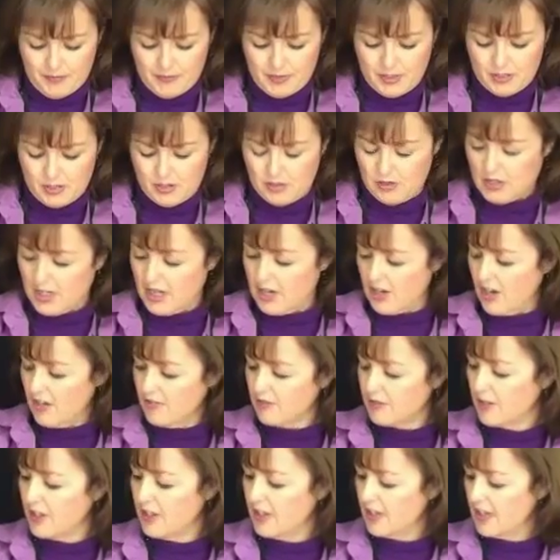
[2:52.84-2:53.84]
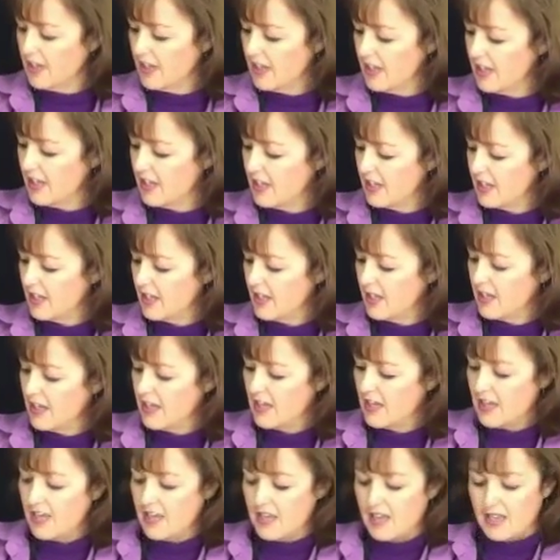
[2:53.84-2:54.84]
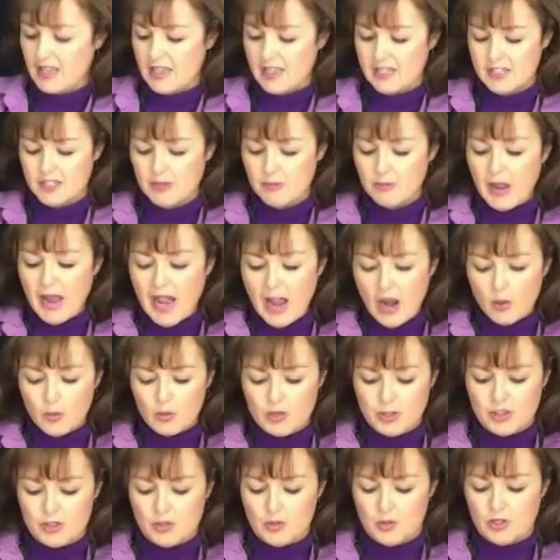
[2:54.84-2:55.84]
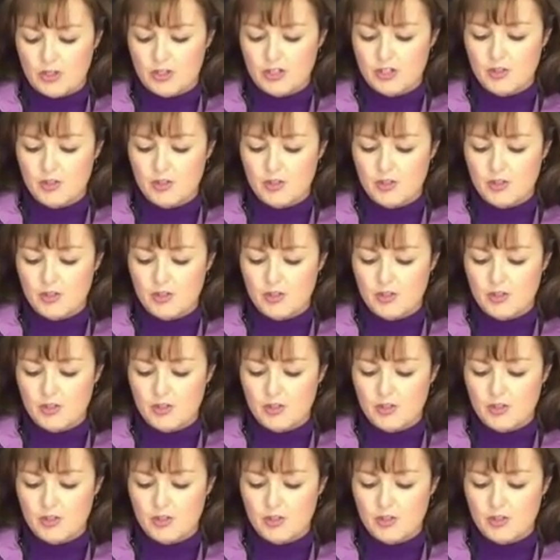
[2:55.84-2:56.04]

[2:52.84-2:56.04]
turn that off, is a power source.